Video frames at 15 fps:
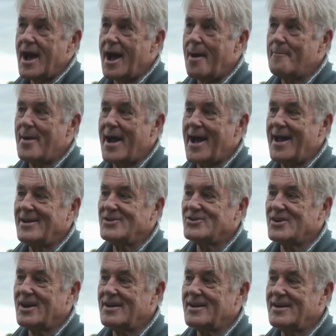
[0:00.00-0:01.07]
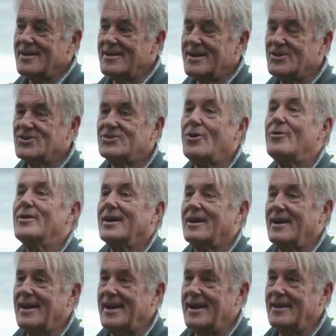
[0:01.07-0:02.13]
And
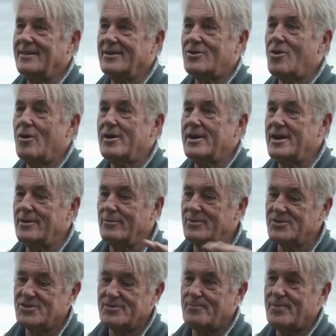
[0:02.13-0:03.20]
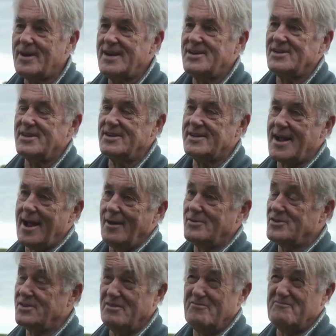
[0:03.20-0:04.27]
historically, the colony was depleted down
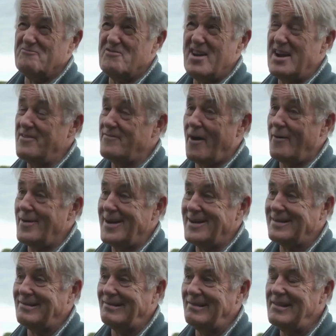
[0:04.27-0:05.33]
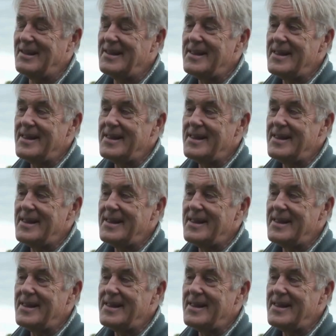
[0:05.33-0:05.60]
to really very little.